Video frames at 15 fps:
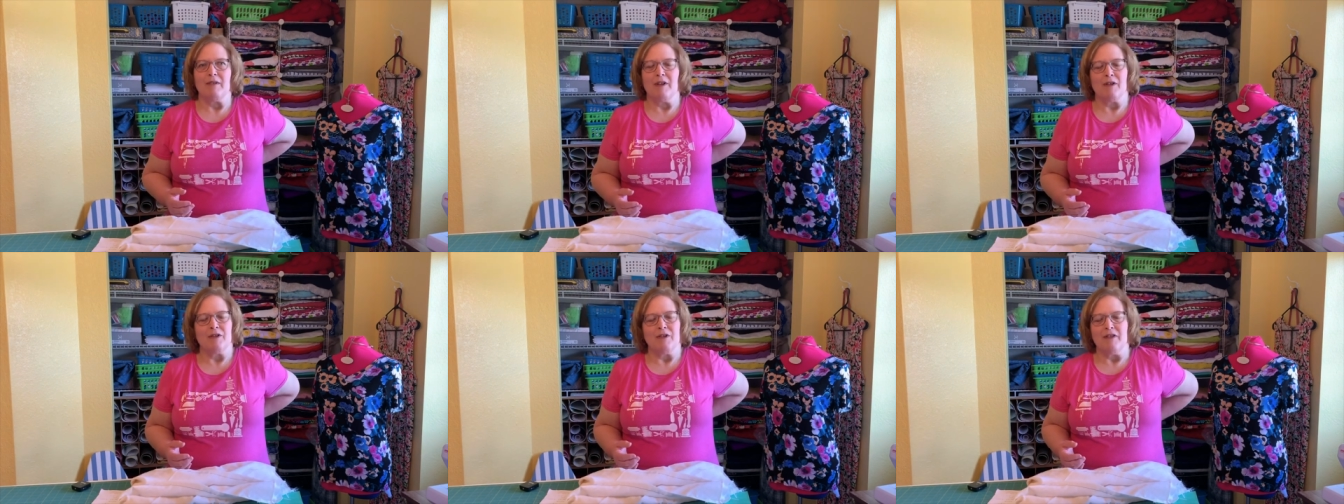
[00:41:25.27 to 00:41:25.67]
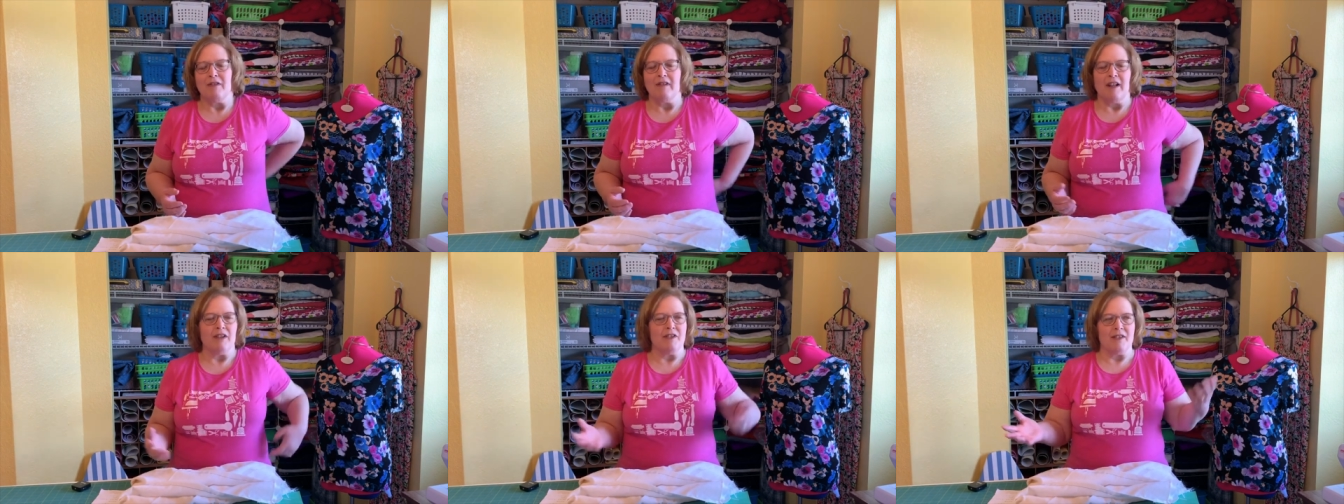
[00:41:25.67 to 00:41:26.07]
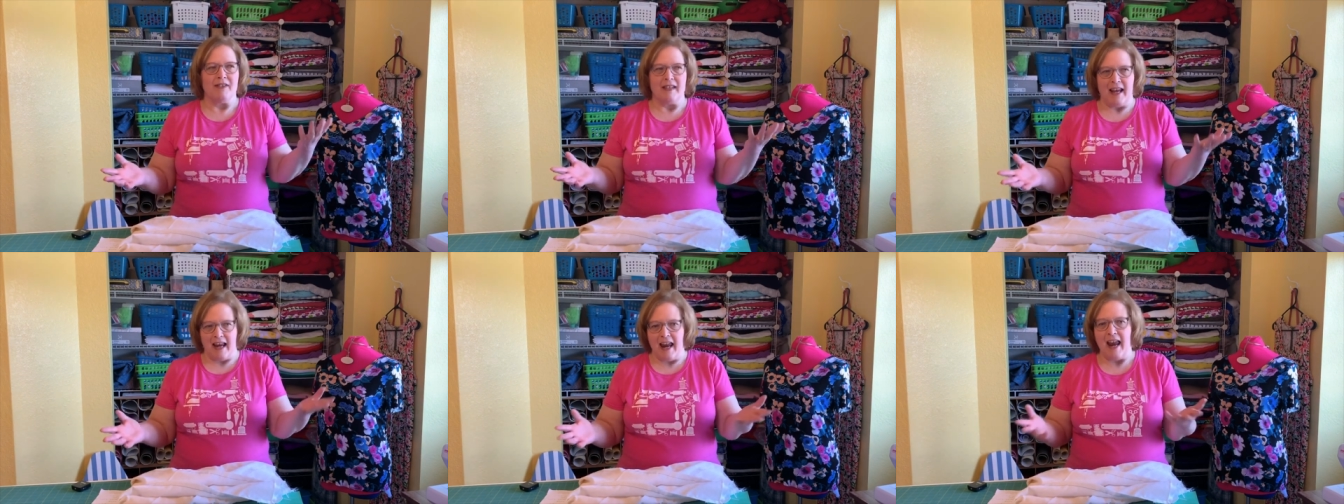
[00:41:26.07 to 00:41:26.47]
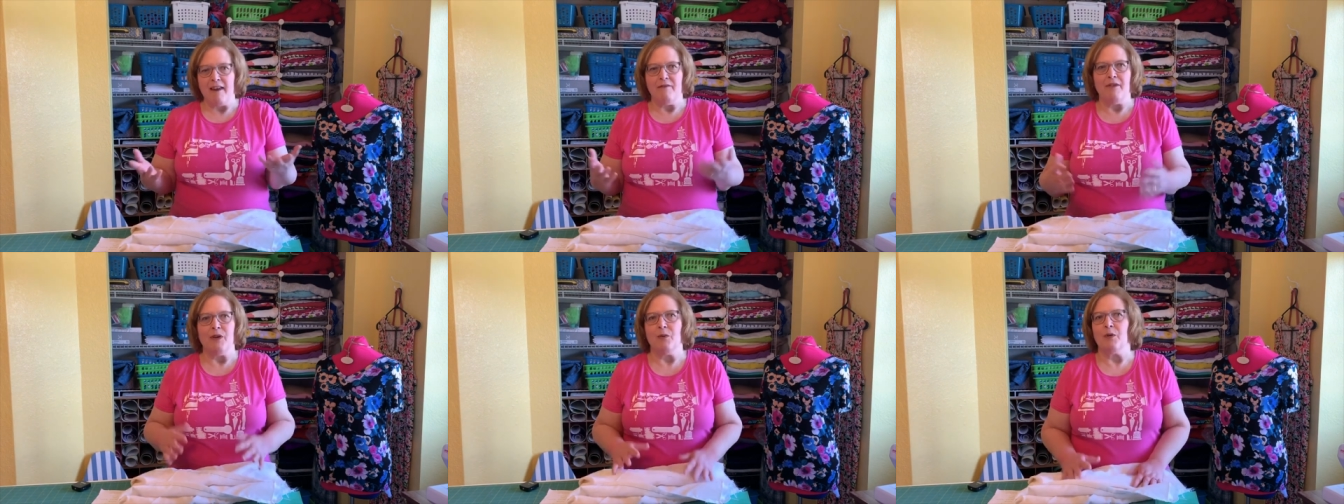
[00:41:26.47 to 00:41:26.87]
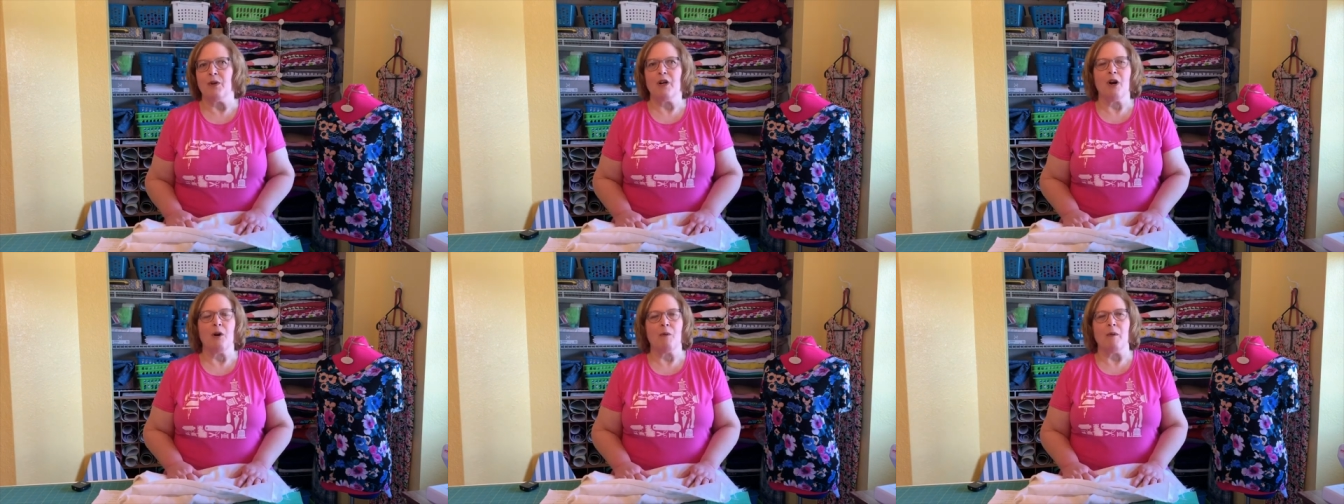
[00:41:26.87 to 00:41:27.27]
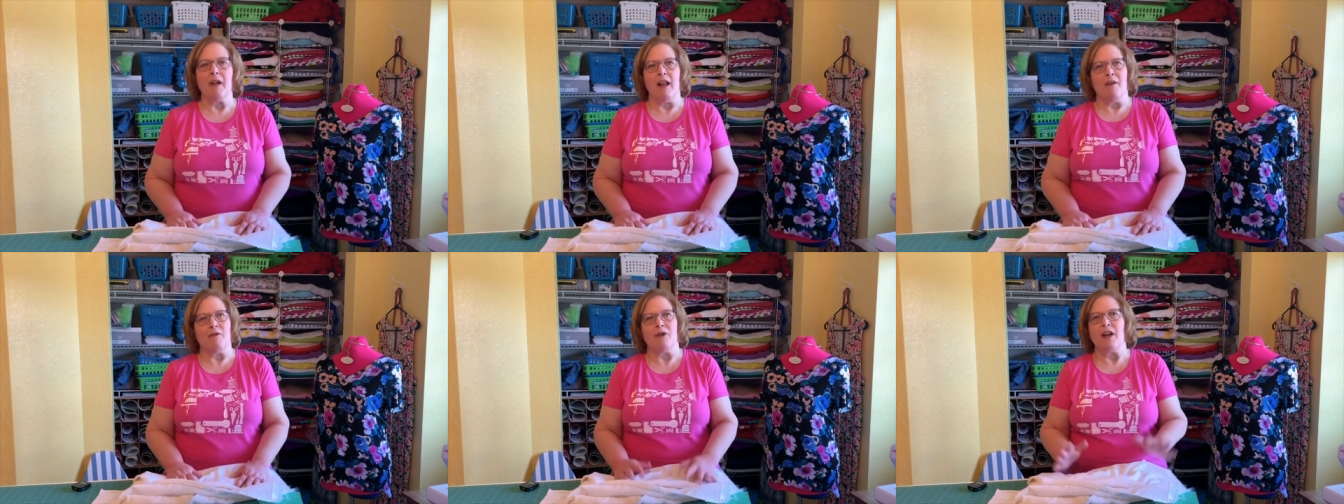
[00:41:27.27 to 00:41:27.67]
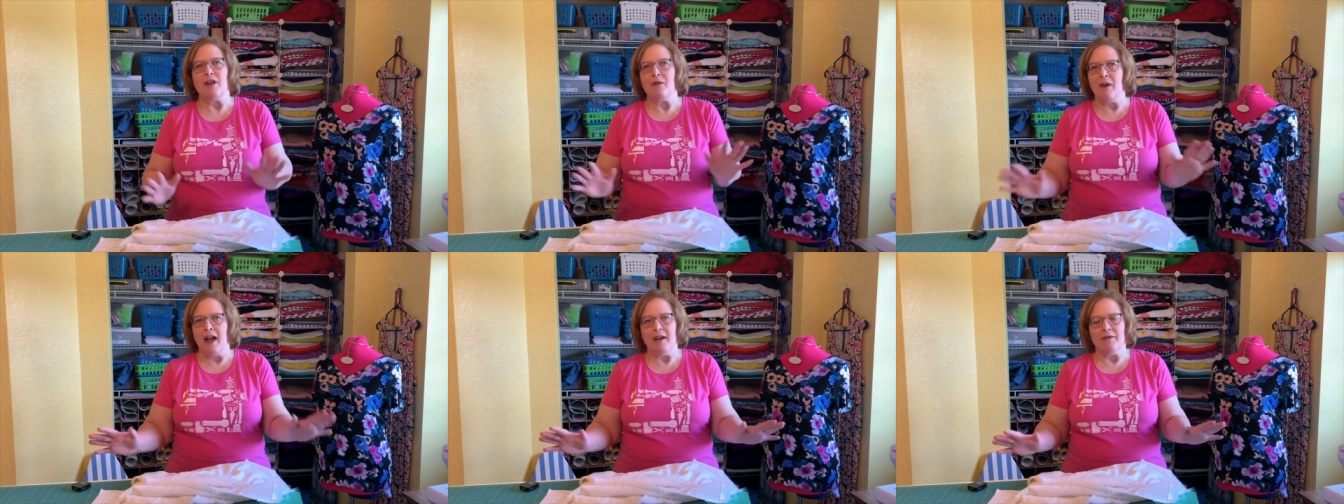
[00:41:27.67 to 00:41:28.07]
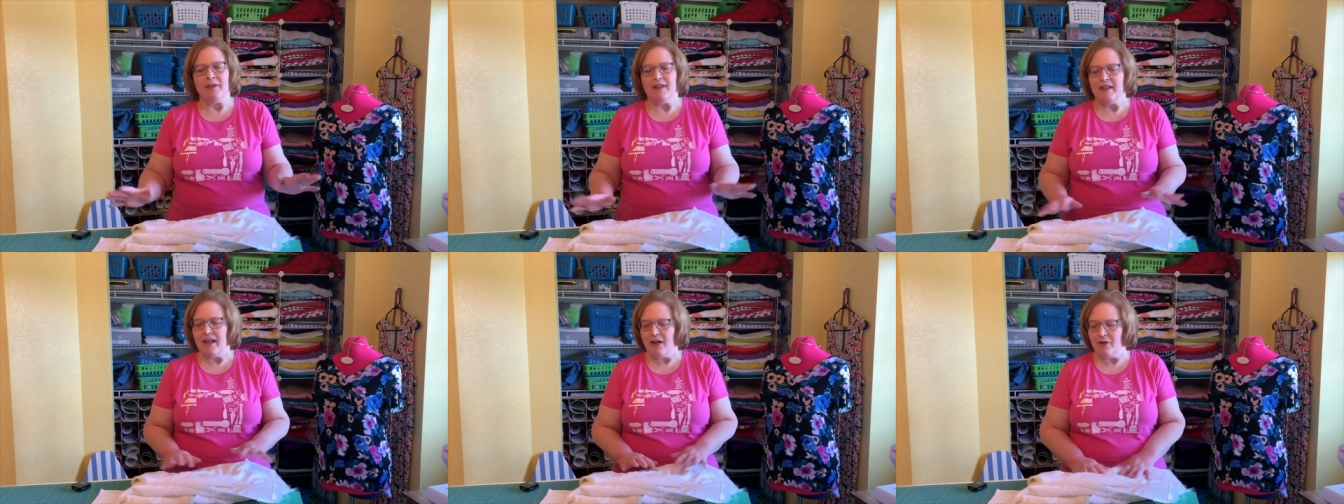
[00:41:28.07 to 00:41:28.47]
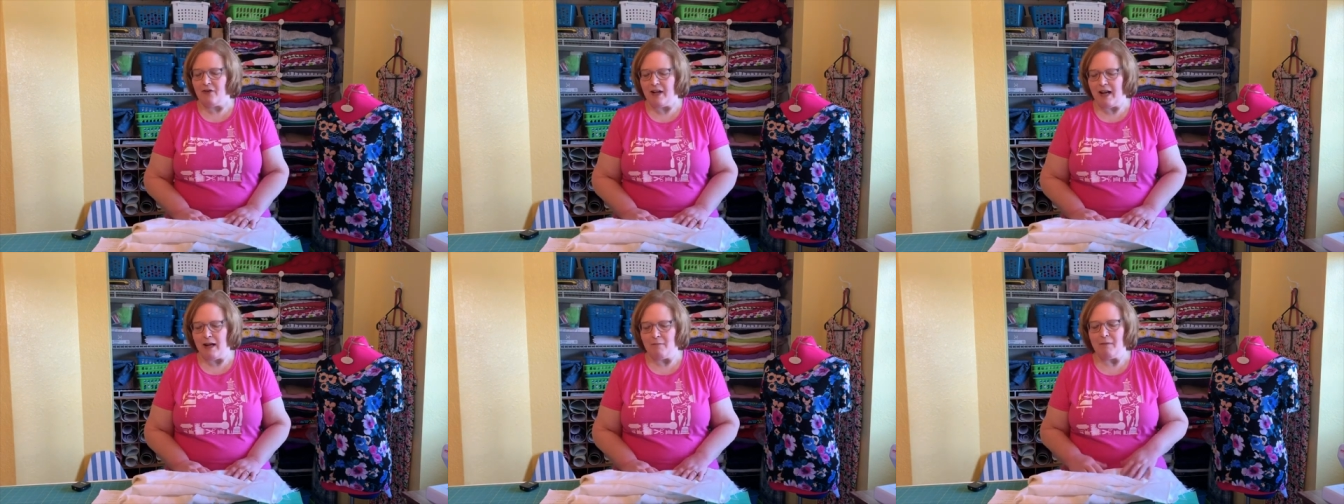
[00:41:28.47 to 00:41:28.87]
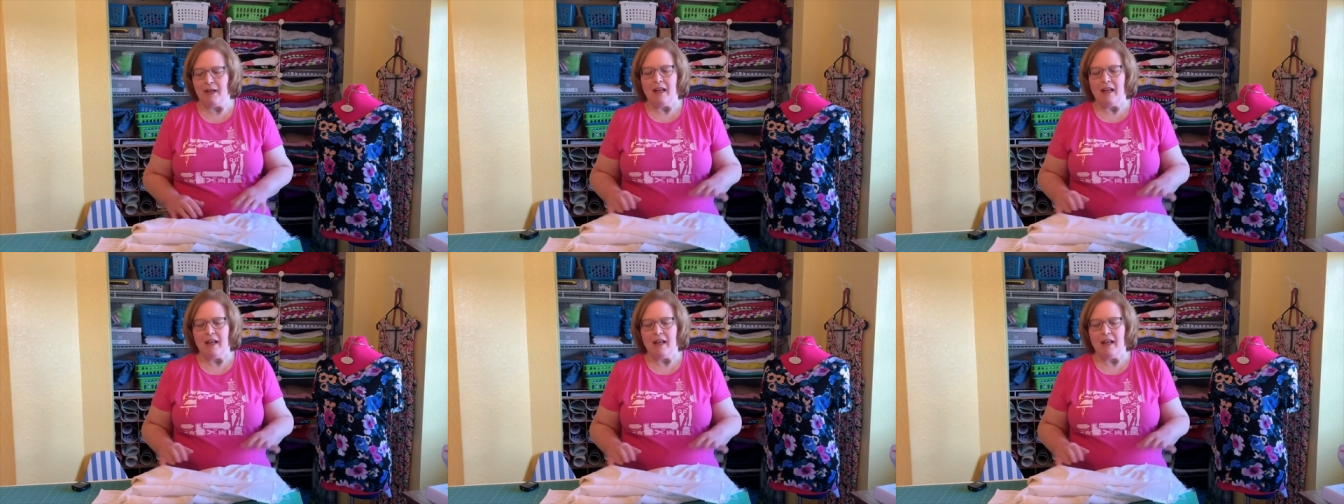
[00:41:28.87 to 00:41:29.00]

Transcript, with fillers: or I'll just say a viewer or whatever. I don't have to say your name,